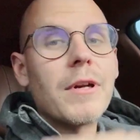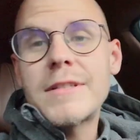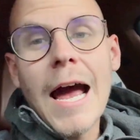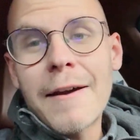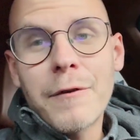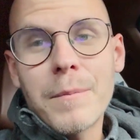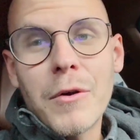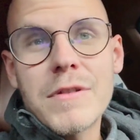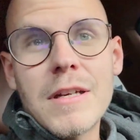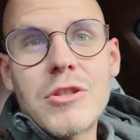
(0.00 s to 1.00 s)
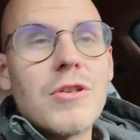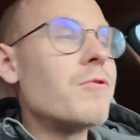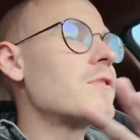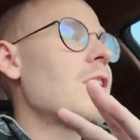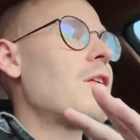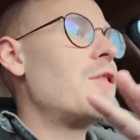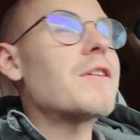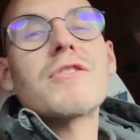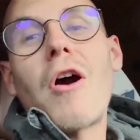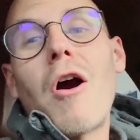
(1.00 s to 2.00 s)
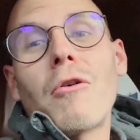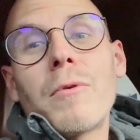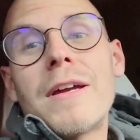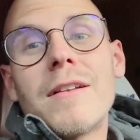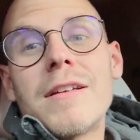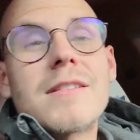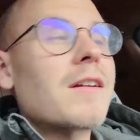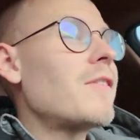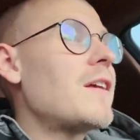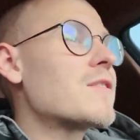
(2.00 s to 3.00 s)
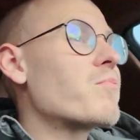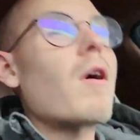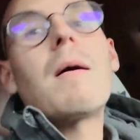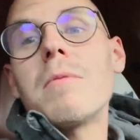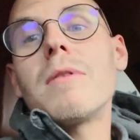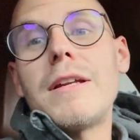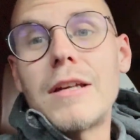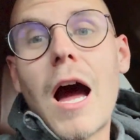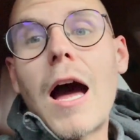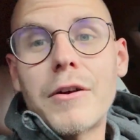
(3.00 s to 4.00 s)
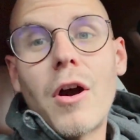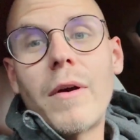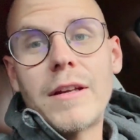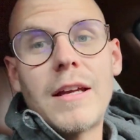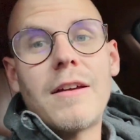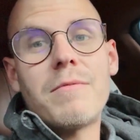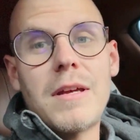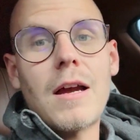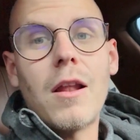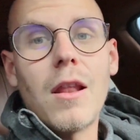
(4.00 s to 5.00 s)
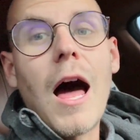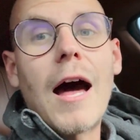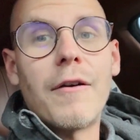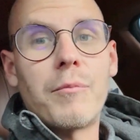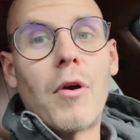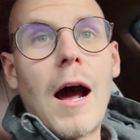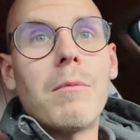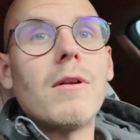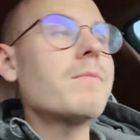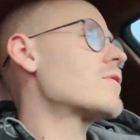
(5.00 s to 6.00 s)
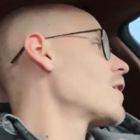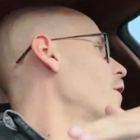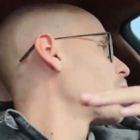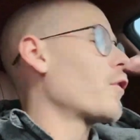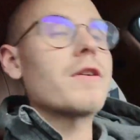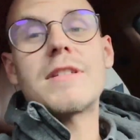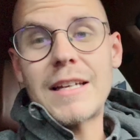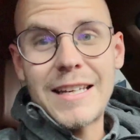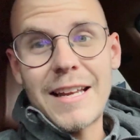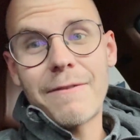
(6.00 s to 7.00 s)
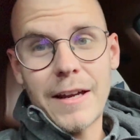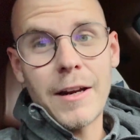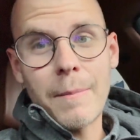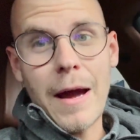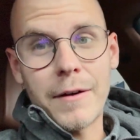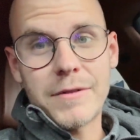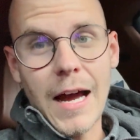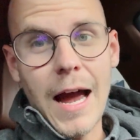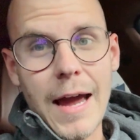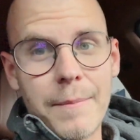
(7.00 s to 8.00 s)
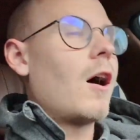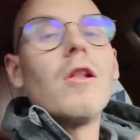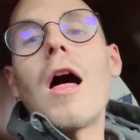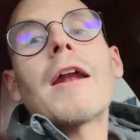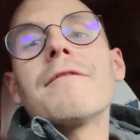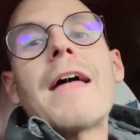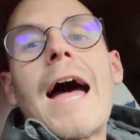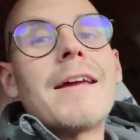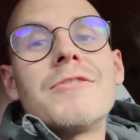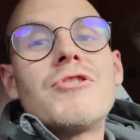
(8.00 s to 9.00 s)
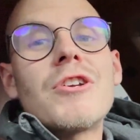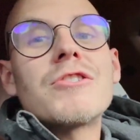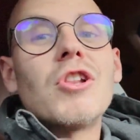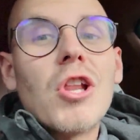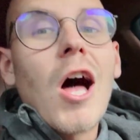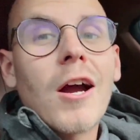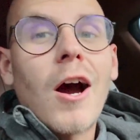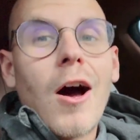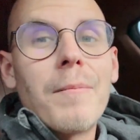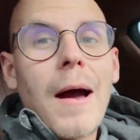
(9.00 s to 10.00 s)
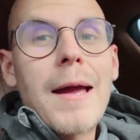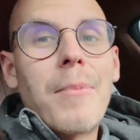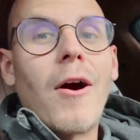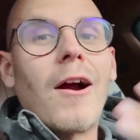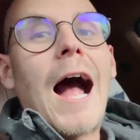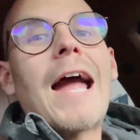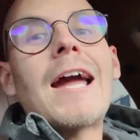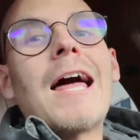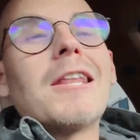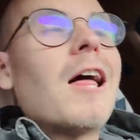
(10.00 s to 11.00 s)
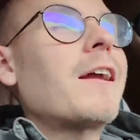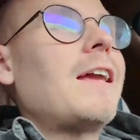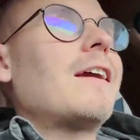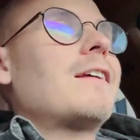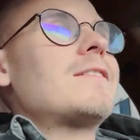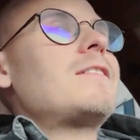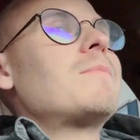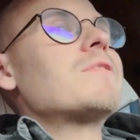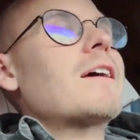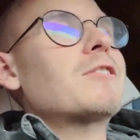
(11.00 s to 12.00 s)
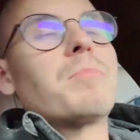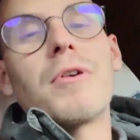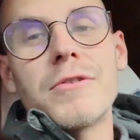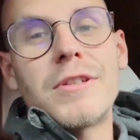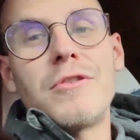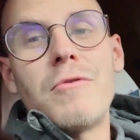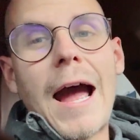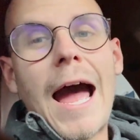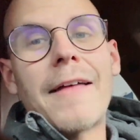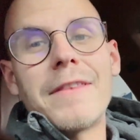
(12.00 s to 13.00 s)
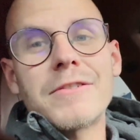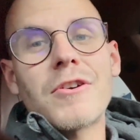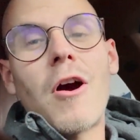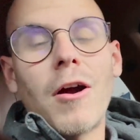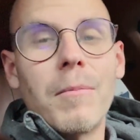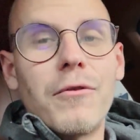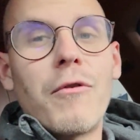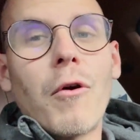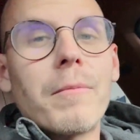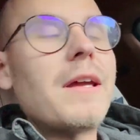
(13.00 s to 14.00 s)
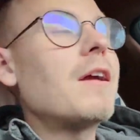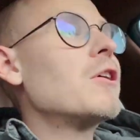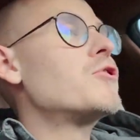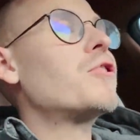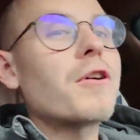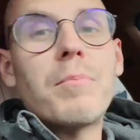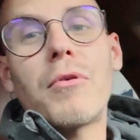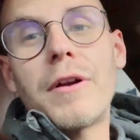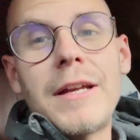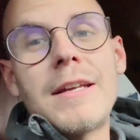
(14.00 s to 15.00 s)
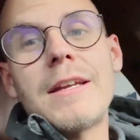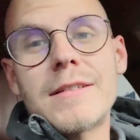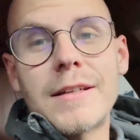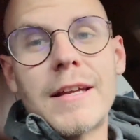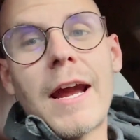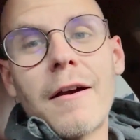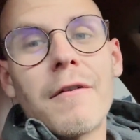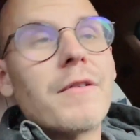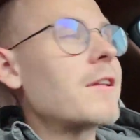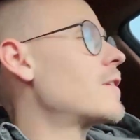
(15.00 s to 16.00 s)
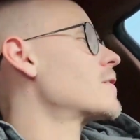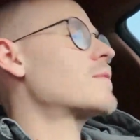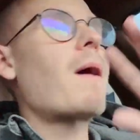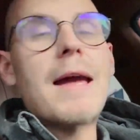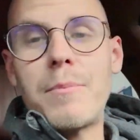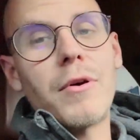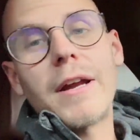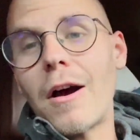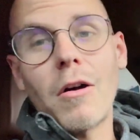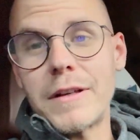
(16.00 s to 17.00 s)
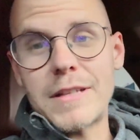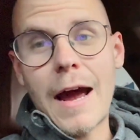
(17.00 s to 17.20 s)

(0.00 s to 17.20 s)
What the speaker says: But aside from those issues, this car realistically is probably not going to give me a lot of problems for a significant amount of time. A lot of that is just luck on my part. I got lucky, and it seems like the person who had this car before me took pretty decent care of it despite putting all these